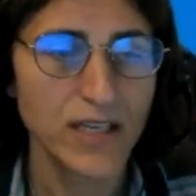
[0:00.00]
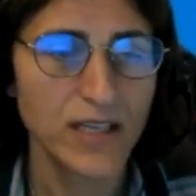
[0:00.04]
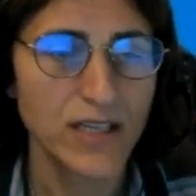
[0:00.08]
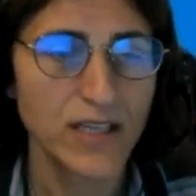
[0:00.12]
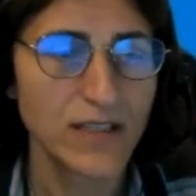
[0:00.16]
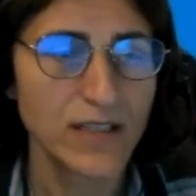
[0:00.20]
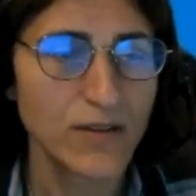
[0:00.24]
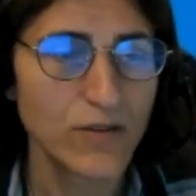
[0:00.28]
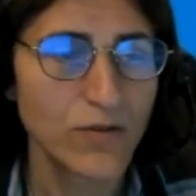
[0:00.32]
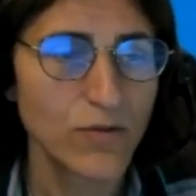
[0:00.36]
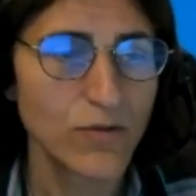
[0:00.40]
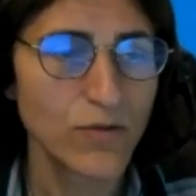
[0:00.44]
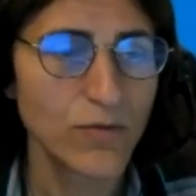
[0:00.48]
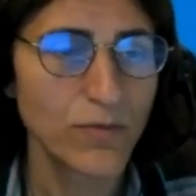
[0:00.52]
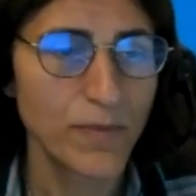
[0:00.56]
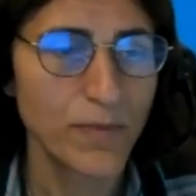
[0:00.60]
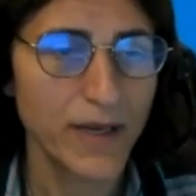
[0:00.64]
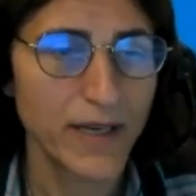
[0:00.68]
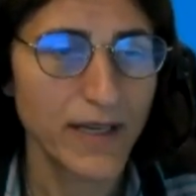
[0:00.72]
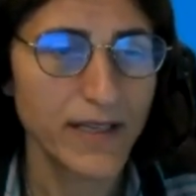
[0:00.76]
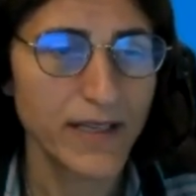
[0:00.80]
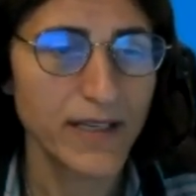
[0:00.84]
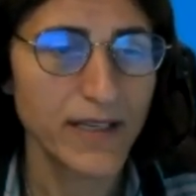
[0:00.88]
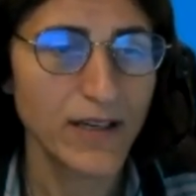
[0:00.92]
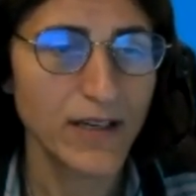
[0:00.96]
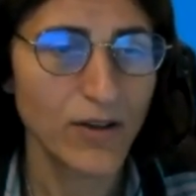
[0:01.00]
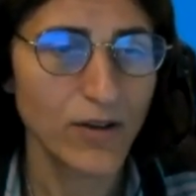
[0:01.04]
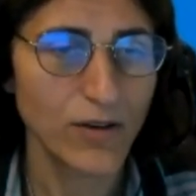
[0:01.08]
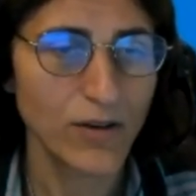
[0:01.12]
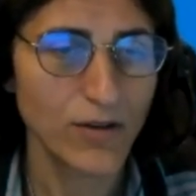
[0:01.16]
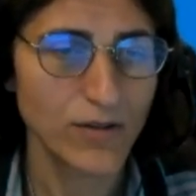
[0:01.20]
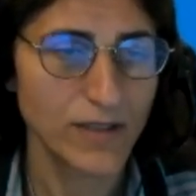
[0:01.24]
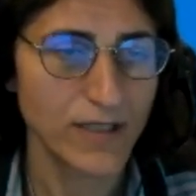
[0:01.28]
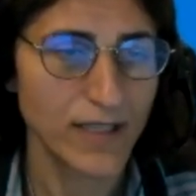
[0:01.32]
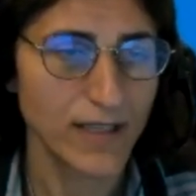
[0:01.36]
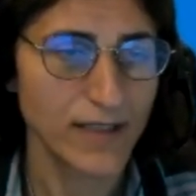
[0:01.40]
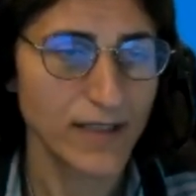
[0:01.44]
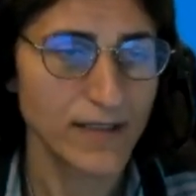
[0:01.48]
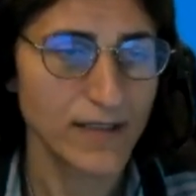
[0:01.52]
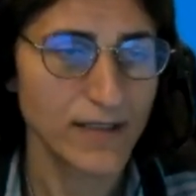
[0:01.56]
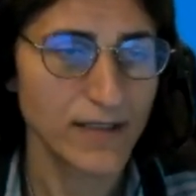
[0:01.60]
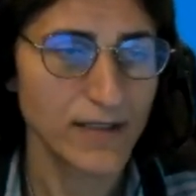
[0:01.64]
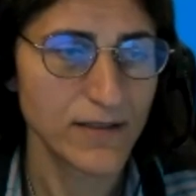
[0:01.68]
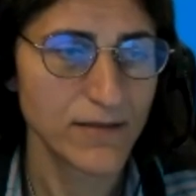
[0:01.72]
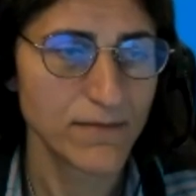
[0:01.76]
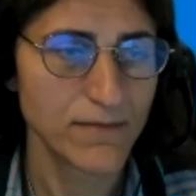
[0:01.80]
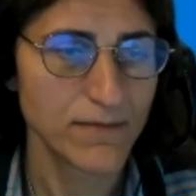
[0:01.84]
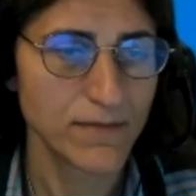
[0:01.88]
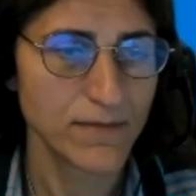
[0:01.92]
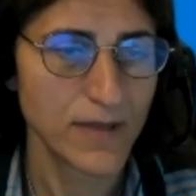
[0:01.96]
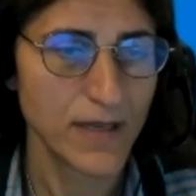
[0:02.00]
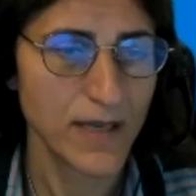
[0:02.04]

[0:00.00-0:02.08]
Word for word: in too many contexts.